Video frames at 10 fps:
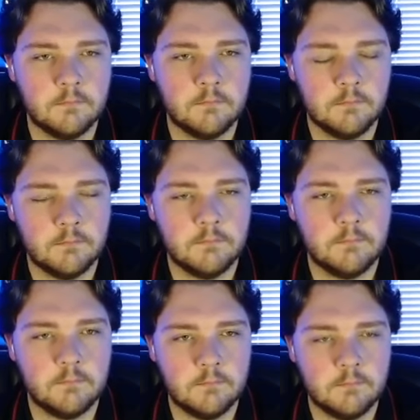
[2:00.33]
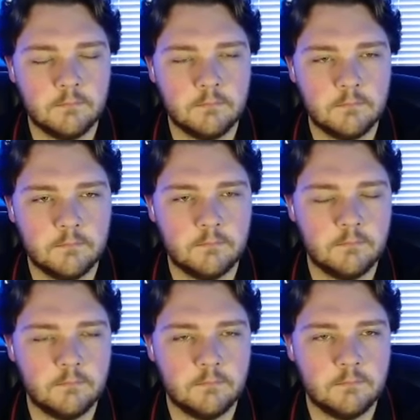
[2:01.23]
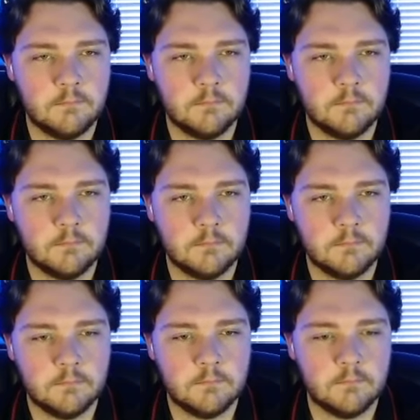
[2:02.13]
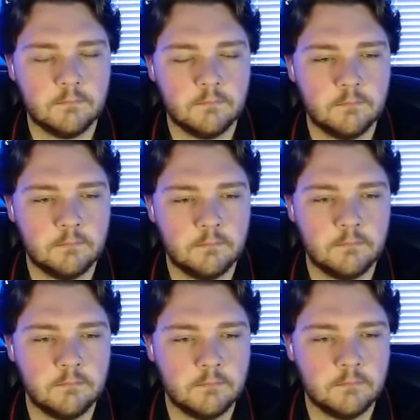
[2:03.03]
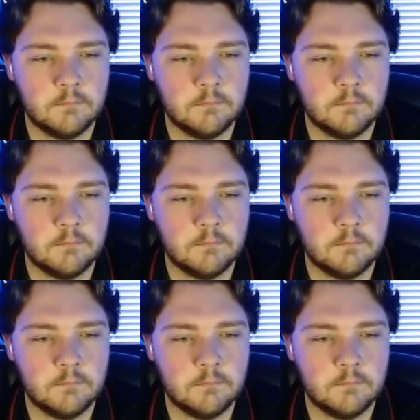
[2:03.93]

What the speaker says: No words are spoken by the person on screen.